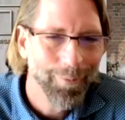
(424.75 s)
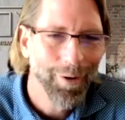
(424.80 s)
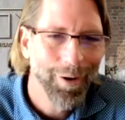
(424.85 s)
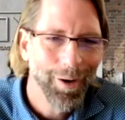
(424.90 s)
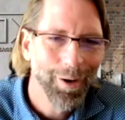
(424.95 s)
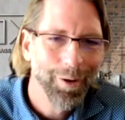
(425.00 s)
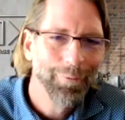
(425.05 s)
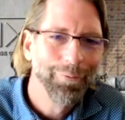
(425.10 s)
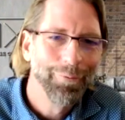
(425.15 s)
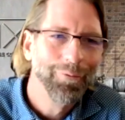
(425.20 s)

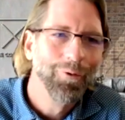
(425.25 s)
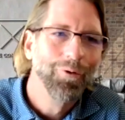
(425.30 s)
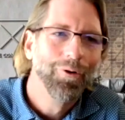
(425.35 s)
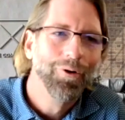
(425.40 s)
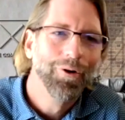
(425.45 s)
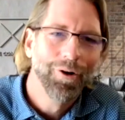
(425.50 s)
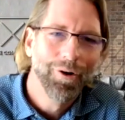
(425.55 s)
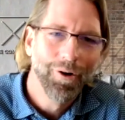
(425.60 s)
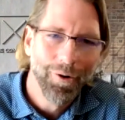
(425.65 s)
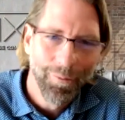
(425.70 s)
any
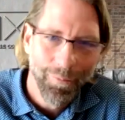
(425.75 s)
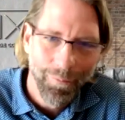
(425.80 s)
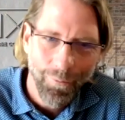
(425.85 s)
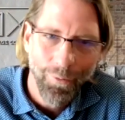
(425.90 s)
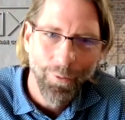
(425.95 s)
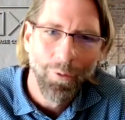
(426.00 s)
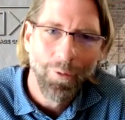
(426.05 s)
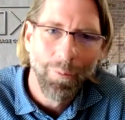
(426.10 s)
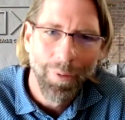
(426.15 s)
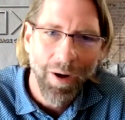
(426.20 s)
foreigner
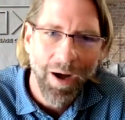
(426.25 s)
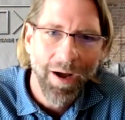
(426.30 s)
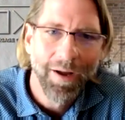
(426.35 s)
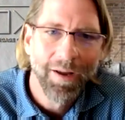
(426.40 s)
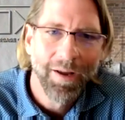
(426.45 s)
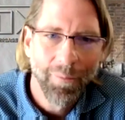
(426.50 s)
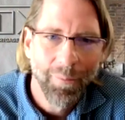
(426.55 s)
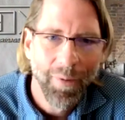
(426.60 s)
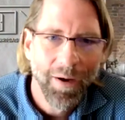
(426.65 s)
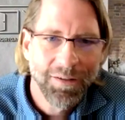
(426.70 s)
will buy
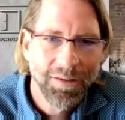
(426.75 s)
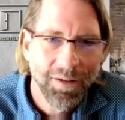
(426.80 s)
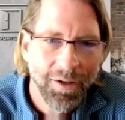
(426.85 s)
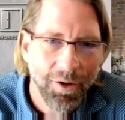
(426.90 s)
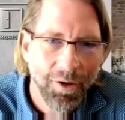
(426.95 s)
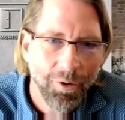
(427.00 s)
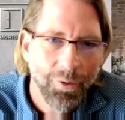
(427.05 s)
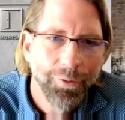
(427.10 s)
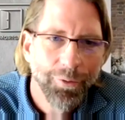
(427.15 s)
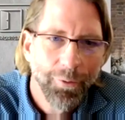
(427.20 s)
into
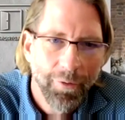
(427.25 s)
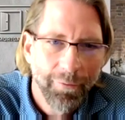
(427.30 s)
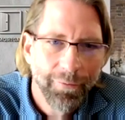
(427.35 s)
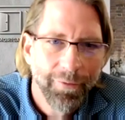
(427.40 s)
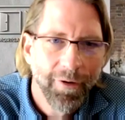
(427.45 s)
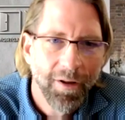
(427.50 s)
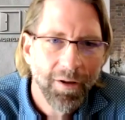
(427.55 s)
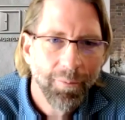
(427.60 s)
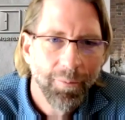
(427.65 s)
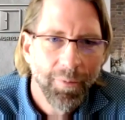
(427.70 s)
Mexico through the
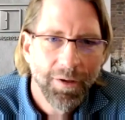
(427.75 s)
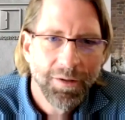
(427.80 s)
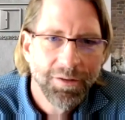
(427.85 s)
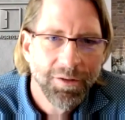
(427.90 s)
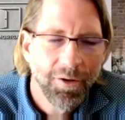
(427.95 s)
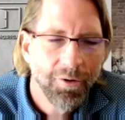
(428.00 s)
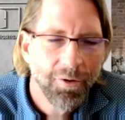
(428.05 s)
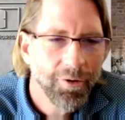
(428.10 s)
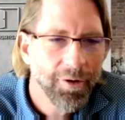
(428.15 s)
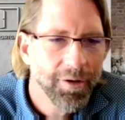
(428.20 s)

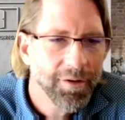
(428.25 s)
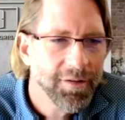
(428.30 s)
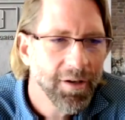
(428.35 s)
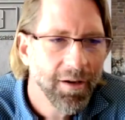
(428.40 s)
fideicomiso.